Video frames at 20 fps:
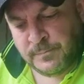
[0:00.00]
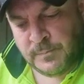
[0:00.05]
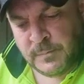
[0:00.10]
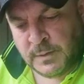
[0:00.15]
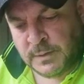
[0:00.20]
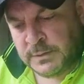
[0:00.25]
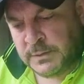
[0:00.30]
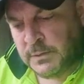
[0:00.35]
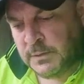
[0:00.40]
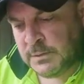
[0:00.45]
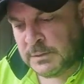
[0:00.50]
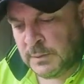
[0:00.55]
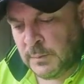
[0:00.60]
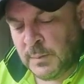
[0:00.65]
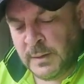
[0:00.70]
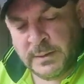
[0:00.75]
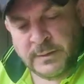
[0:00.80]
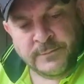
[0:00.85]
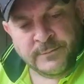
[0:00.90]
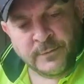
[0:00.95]
I usually
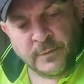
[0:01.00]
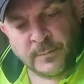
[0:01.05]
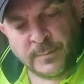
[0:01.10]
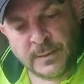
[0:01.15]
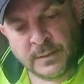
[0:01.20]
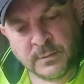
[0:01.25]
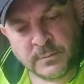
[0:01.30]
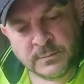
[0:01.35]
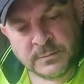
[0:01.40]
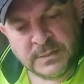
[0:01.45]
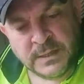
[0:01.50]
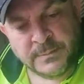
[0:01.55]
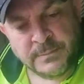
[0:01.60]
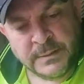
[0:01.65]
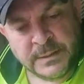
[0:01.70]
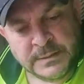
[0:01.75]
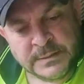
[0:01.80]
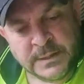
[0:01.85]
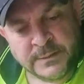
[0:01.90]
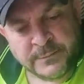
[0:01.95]
wait for about 10
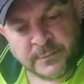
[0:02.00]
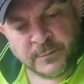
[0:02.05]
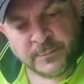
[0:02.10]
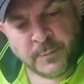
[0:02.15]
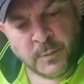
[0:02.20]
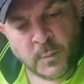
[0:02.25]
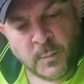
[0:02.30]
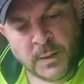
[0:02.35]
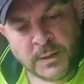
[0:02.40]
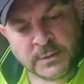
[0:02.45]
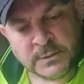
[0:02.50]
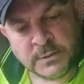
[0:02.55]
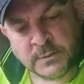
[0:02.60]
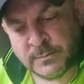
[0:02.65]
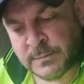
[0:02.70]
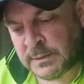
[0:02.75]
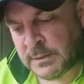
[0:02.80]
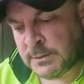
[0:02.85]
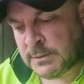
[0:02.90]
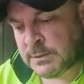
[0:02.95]
minutes after I put wax on
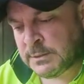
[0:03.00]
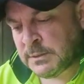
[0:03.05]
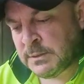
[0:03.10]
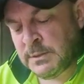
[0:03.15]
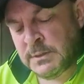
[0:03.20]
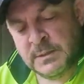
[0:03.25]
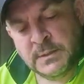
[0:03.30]
because